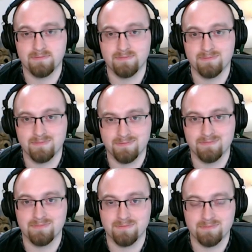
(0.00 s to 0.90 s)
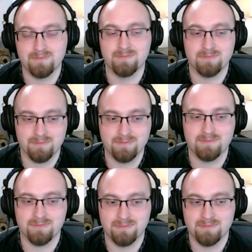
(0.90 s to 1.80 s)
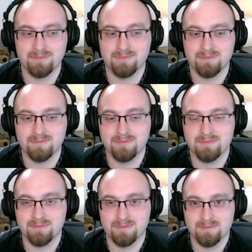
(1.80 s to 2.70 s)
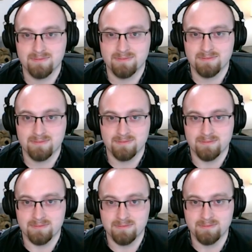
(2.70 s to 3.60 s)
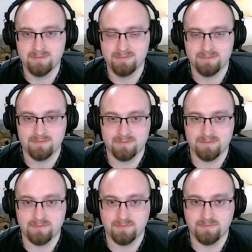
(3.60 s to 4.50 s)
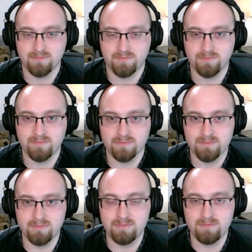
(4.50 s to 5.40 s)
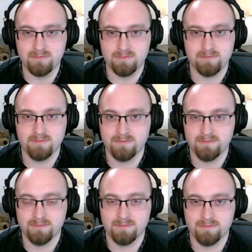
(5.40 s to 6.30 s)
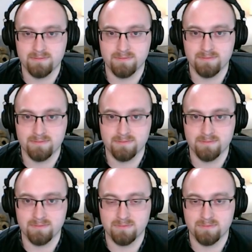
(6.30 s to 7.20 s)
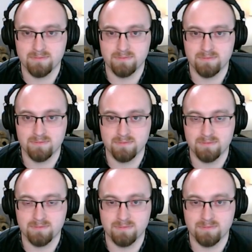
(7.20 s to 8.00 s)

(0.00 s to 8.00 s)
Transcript: This person isn't speaking.